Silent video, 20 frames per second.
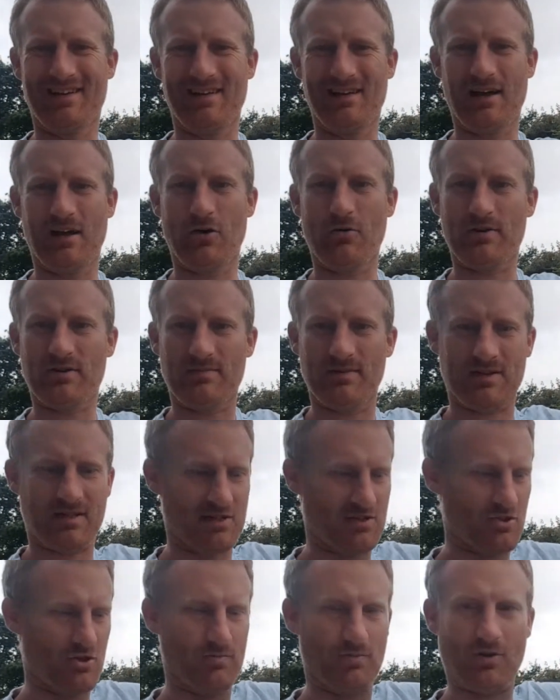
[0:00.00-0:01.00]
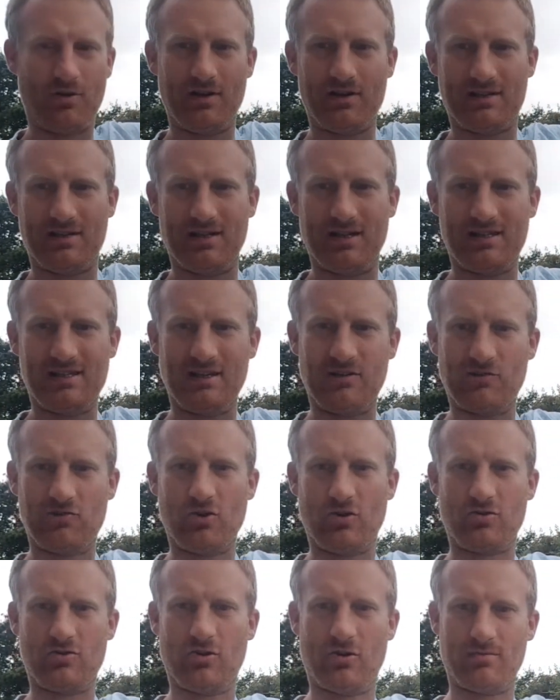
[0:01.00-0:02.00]
I almost missed these two pockets, so they're
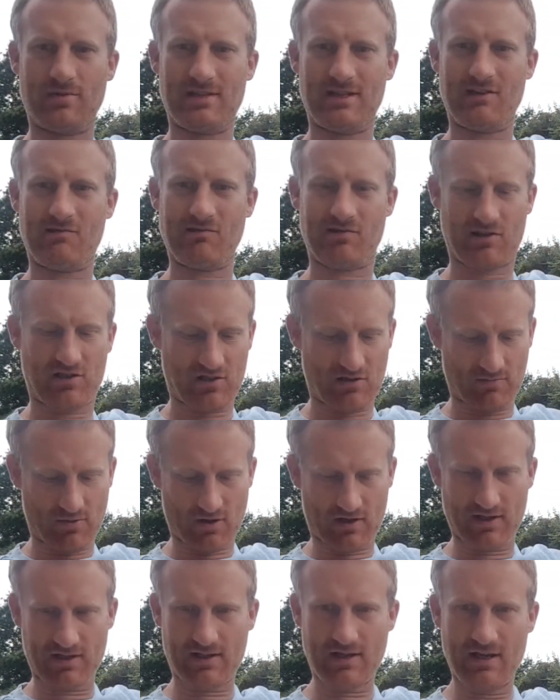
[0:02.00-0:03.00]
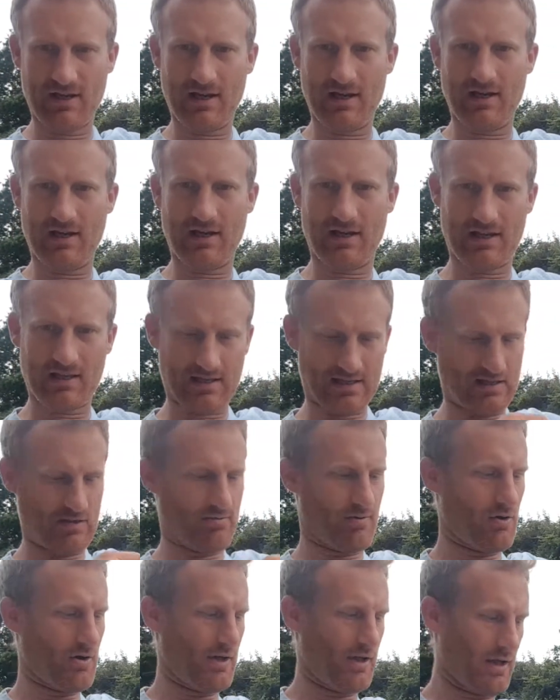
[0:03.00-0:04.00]
top secret pockets. In this little
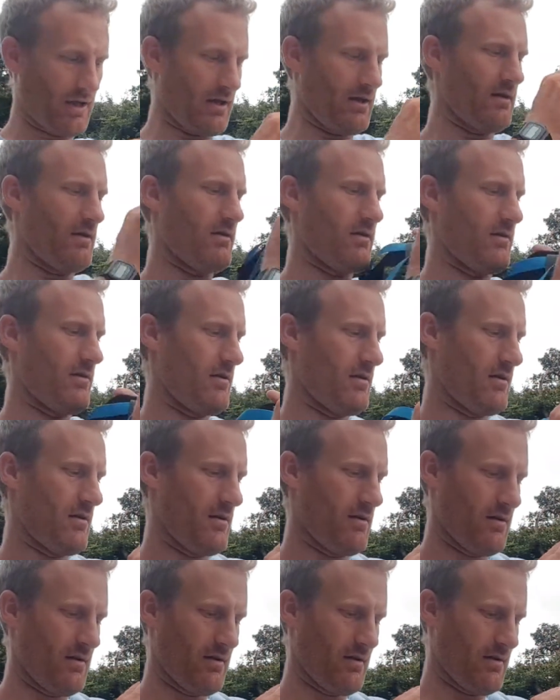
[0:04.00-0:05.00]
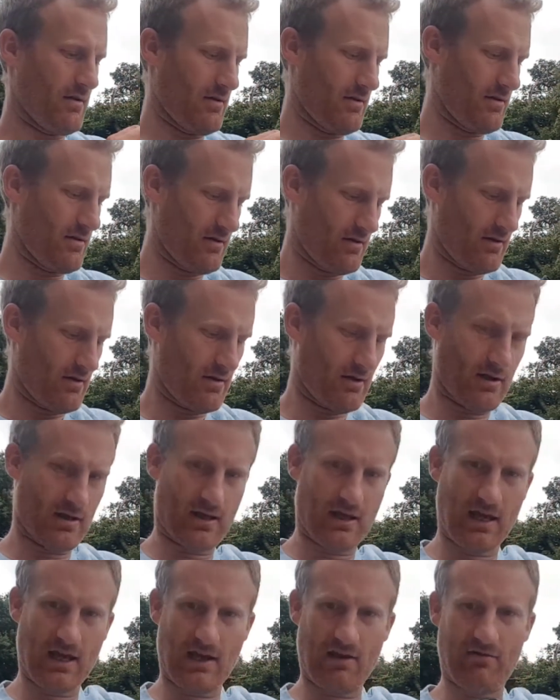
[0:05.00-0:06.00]
pocket here, I
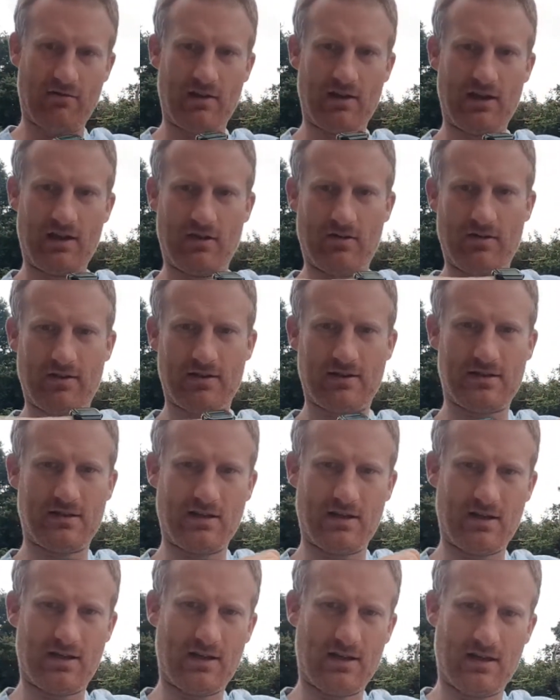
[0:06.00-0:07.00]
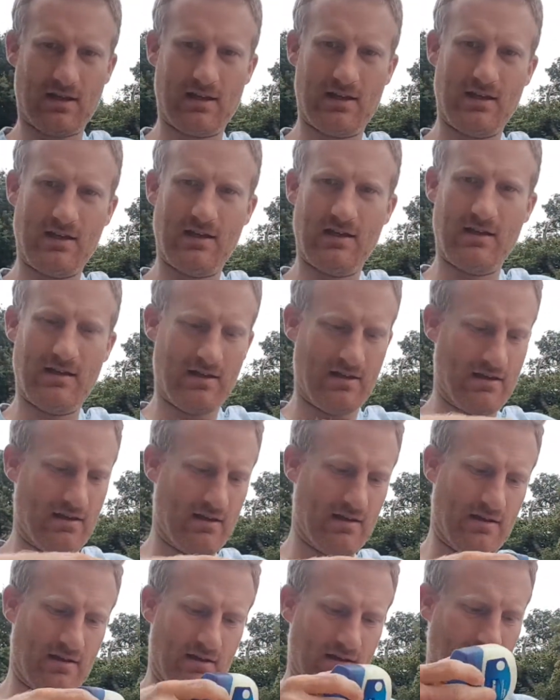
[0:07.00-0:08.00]
carry on the side here
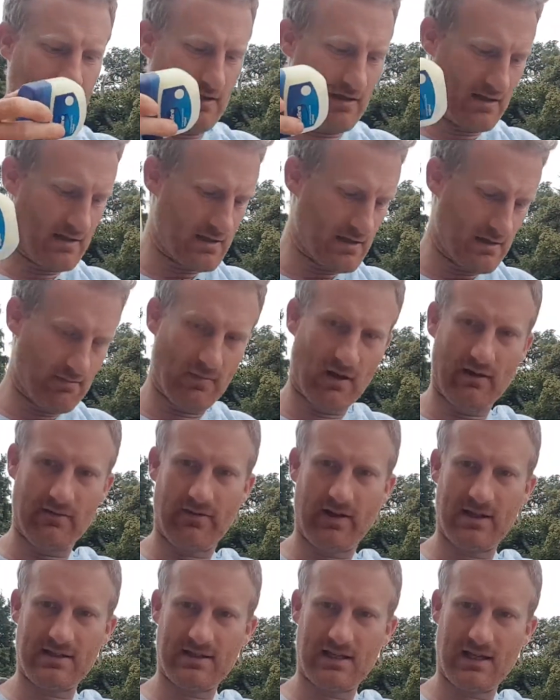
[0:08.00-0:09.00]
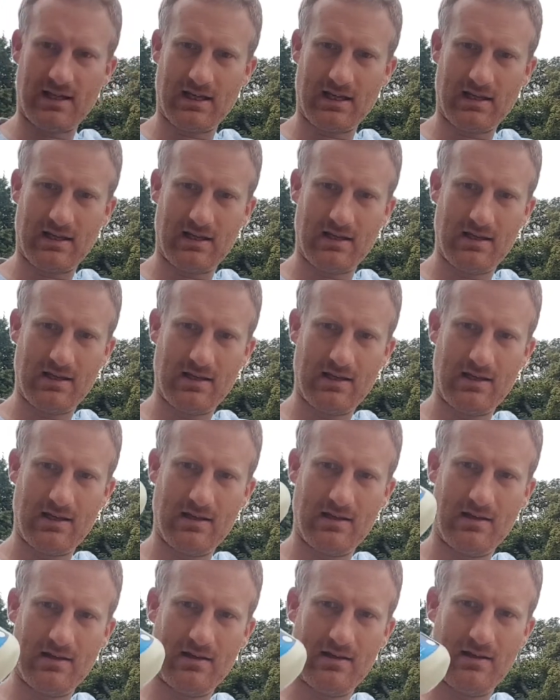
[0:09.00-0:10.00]
is my Vaseline
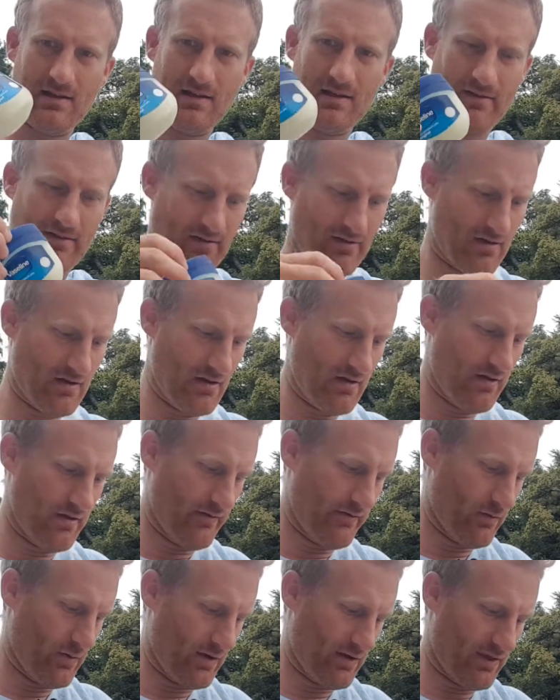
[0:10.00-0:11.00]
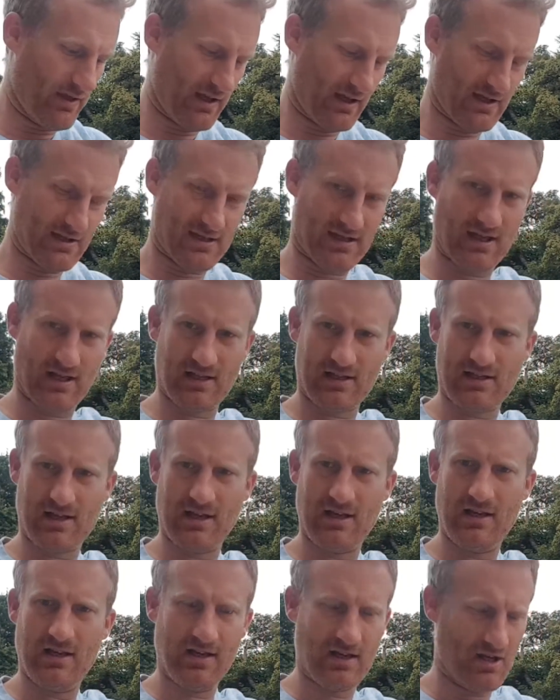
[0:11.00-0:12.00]
for when things get
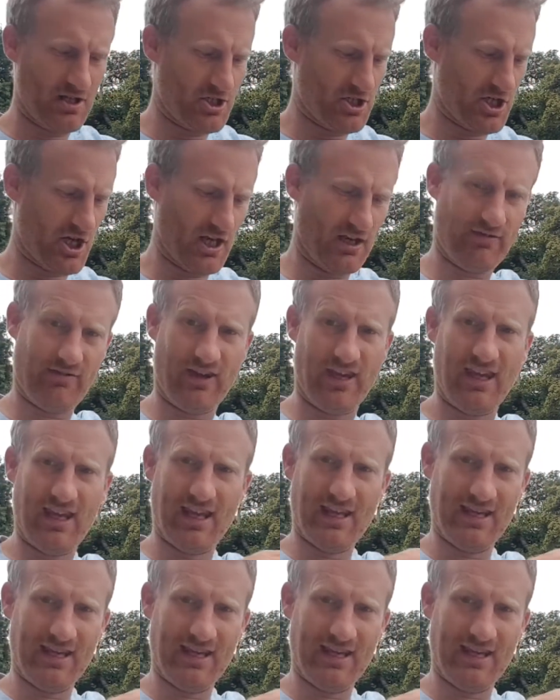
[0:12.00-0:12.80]
chafy.